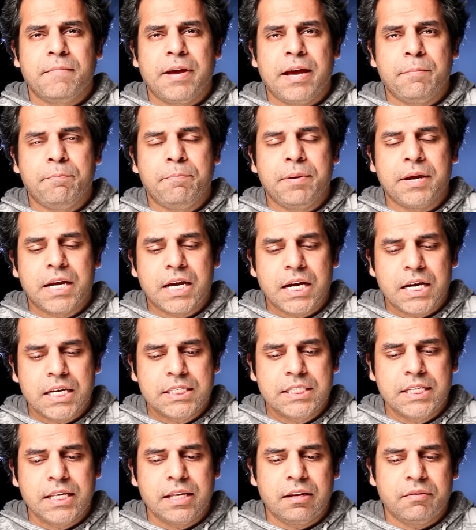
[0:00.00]
And
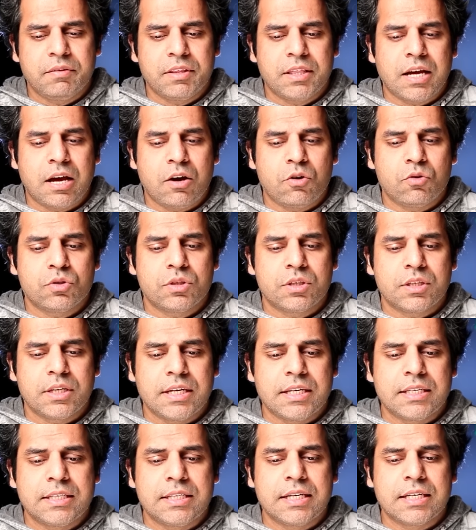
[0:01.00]
because the 11th
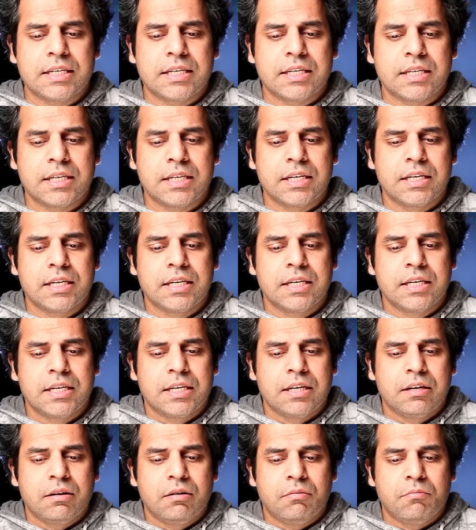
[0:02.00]
house is the
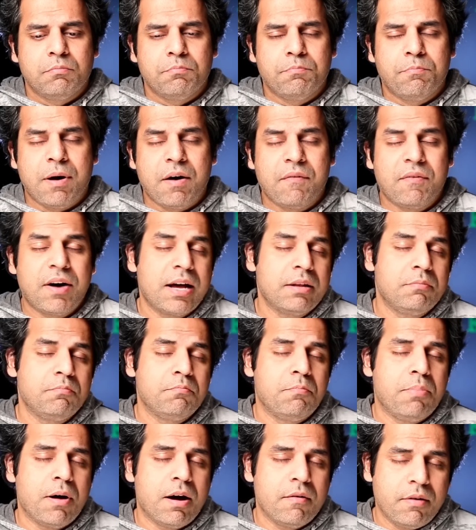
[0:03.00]

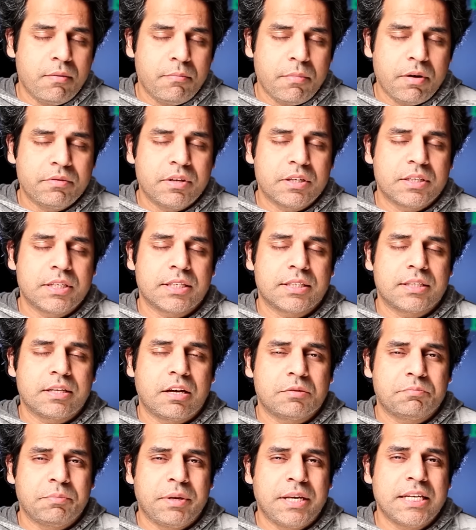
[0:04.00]
bhavad bhavam of the sixth
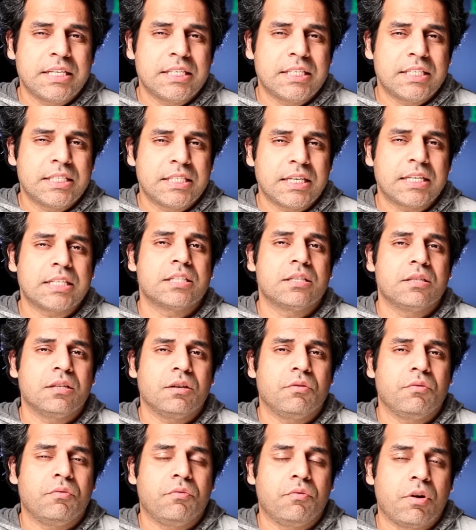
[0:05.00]
house, meaning sixth
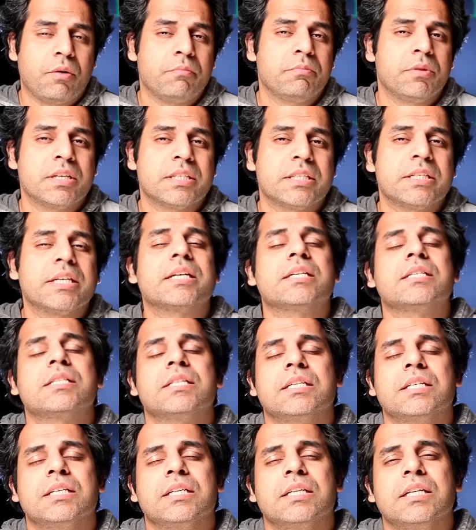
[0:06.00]
from the
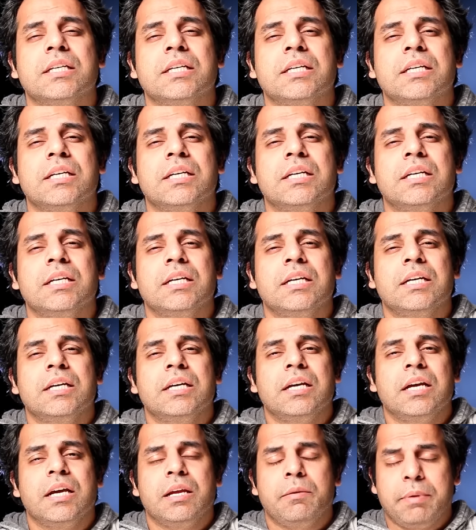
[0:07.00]
sixth,
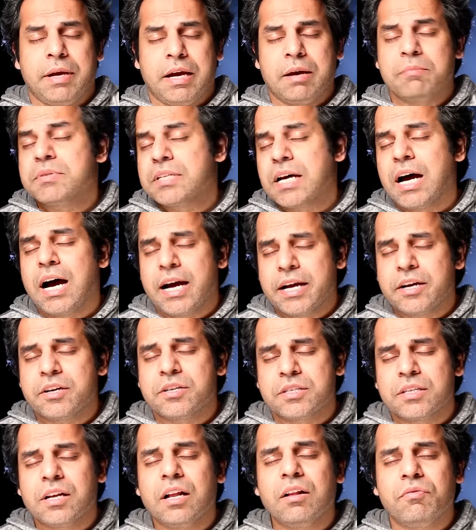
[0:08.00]
it becomes the higher
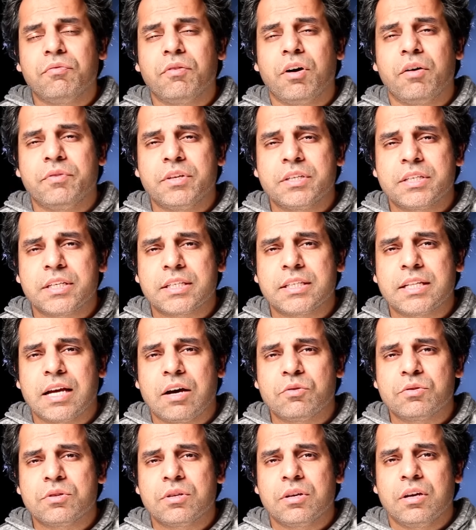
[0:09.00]
self of the sixth
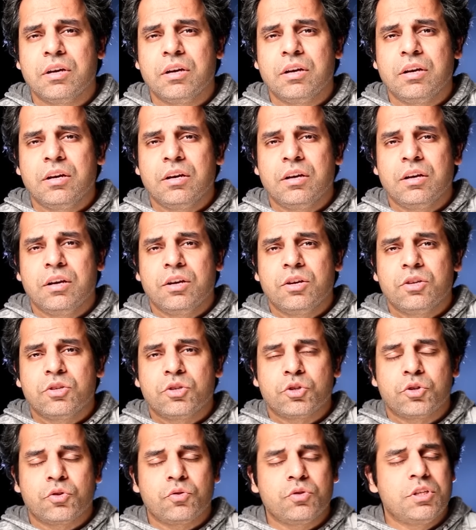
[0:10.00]
house.
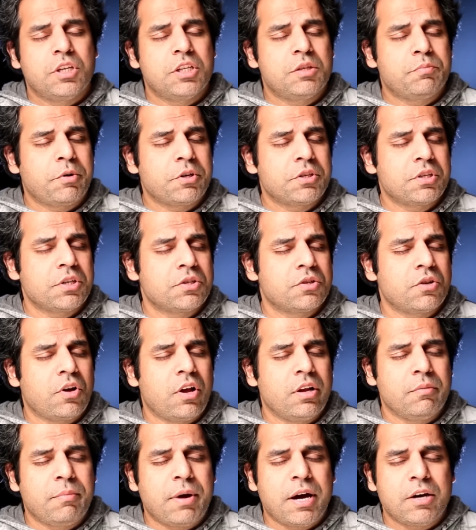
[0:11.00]
So it shows this person is
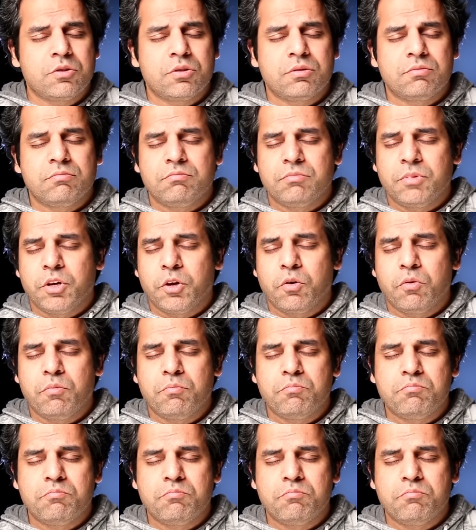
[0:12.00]
all about, you know,